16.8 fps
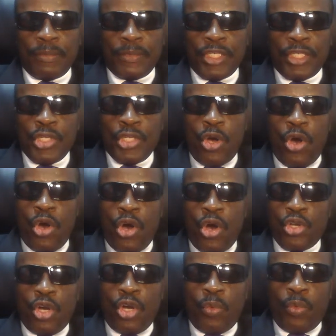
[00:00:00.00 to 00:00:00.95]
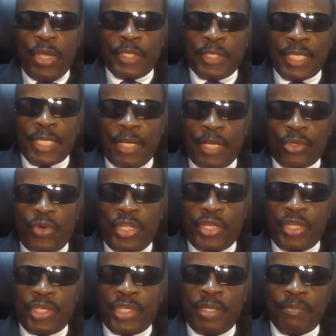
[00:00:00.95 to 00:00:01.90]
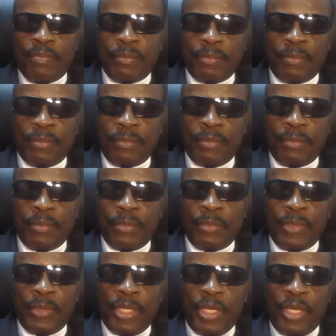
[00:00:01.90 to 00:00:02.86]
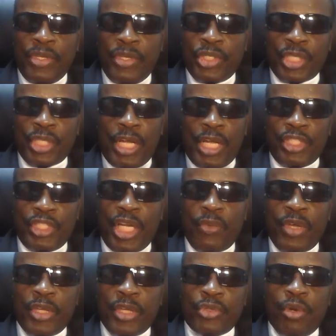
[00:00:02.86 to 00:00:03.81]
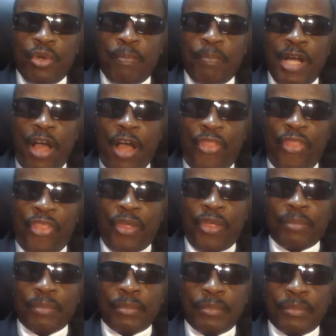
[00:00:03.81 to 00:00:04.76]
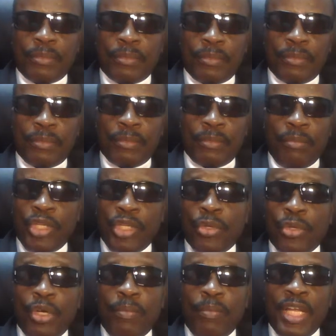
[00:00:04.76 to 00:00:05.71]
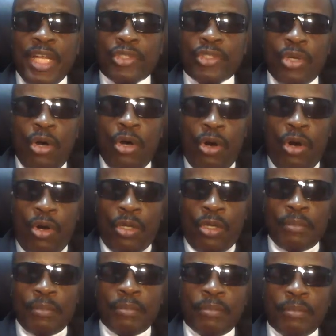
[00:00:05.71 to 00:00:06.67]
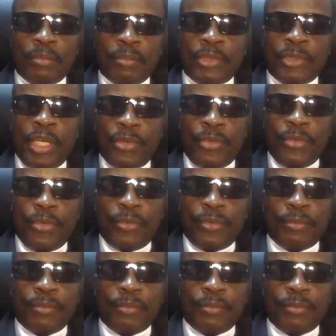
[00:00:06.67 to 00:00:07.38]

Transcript: In all your ways acknowledge him, and he shall direct your path." May God bless all. Thank you.